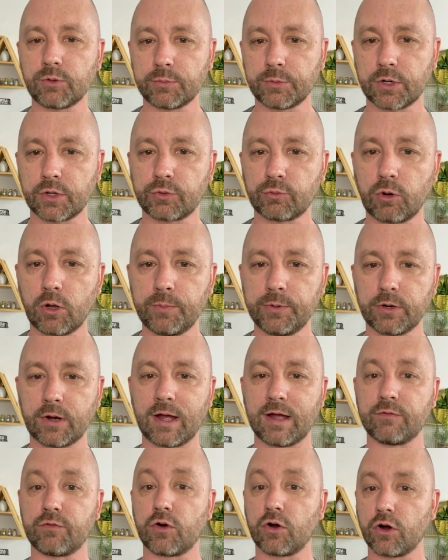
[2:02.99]
I'm going to throw up here, I
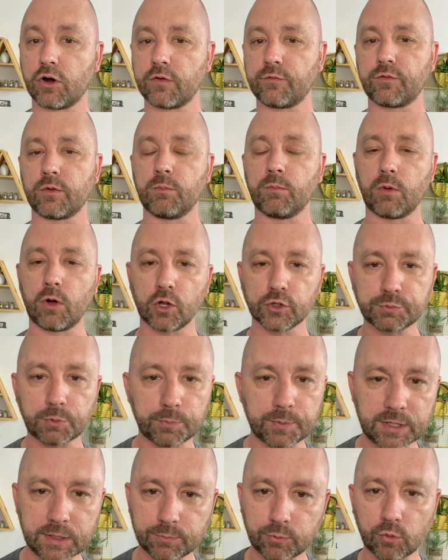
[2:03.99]
have heard from multiple
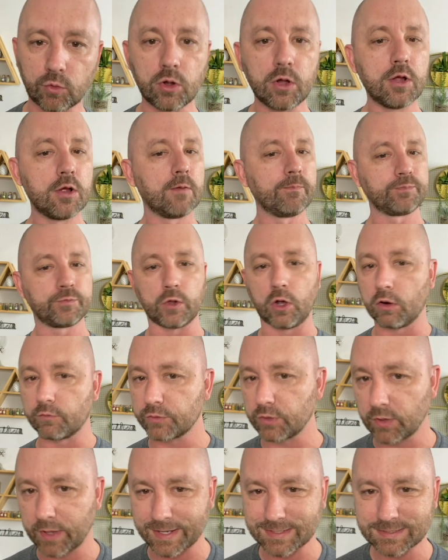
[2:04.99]
people over
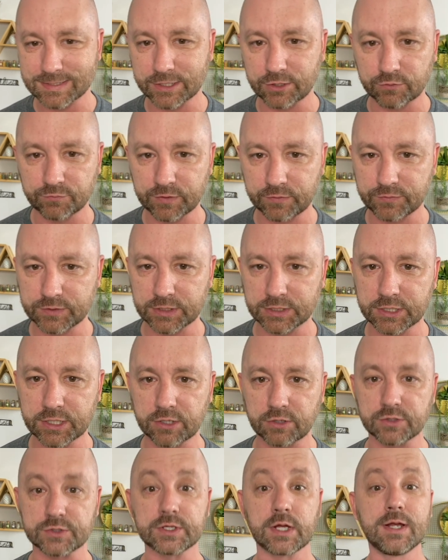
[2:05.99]
the last 10 or 15
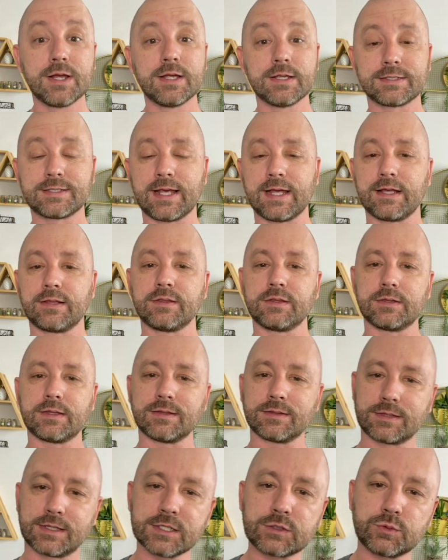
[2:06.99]
years saying
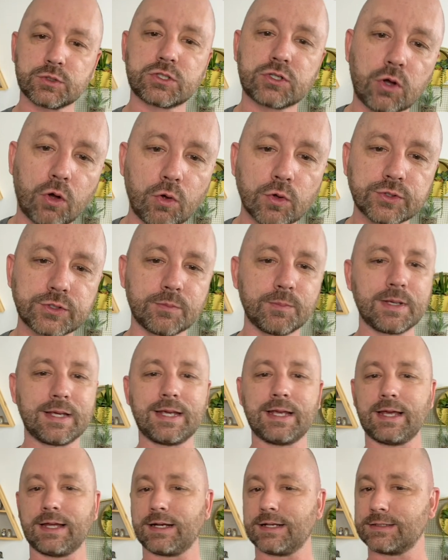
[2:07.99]
this was told to
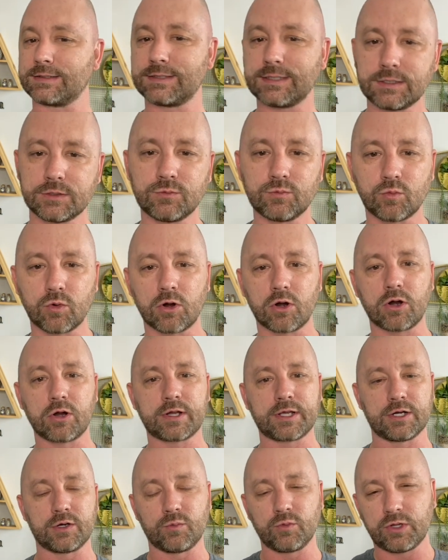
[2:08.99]
me and it didn't work
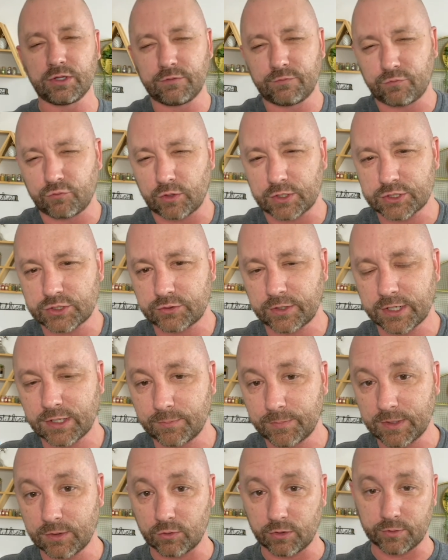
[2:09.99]
and it really frustrated
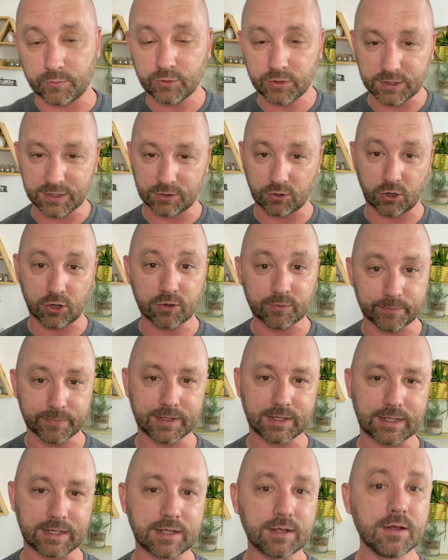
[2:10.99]
me or it really hurt
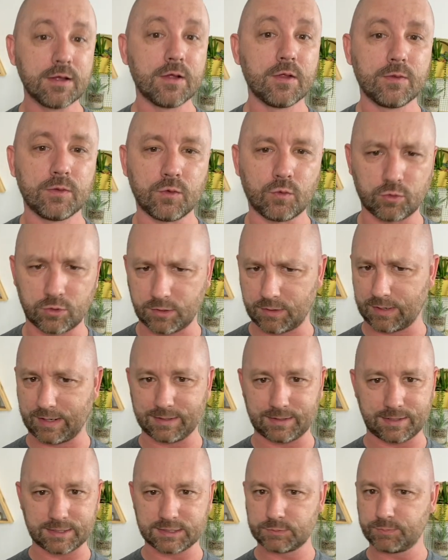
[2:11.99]
me or
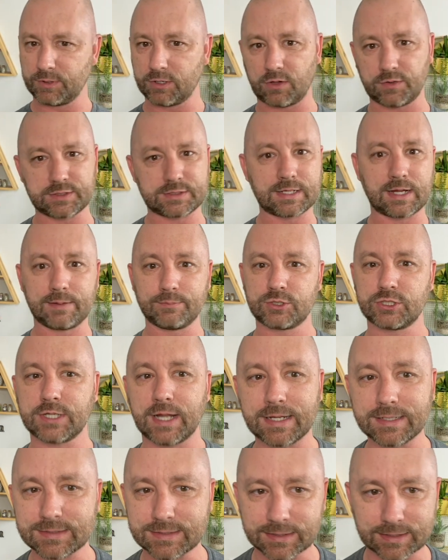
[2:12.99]
I spent all this time
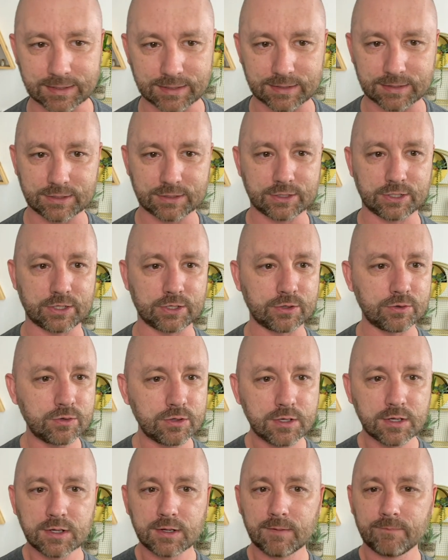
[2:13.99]
chasing it,
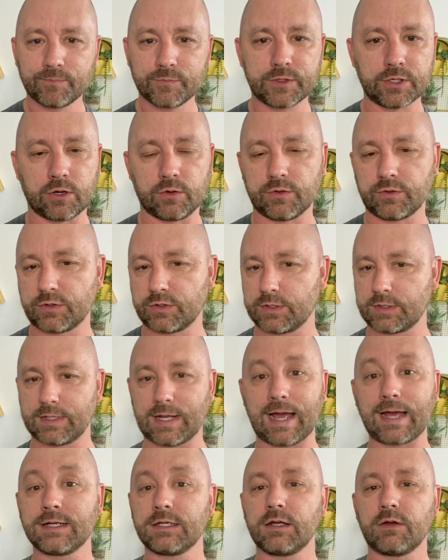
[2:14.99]
the
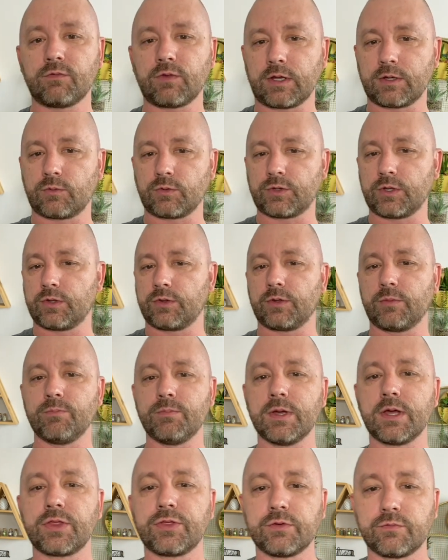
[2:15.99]
idea of like the
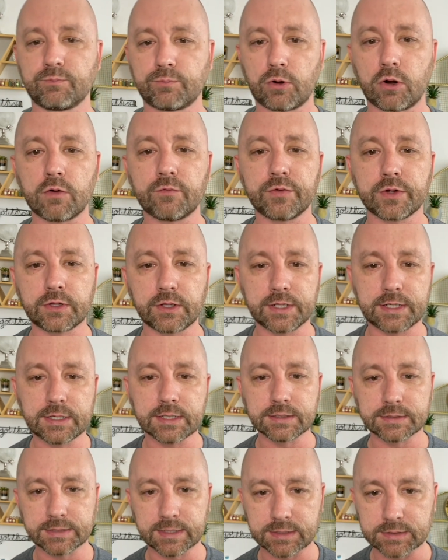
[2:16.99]
myth of perfectly
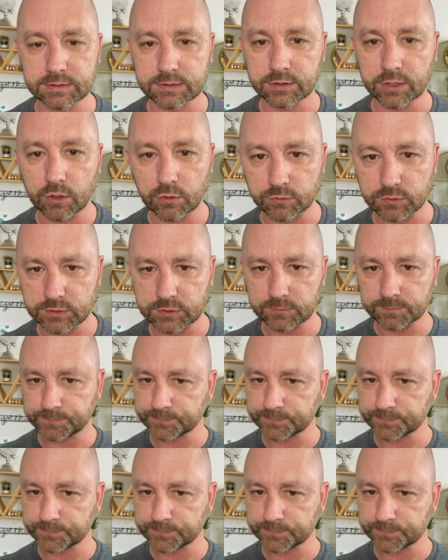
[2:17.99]
condensed notes.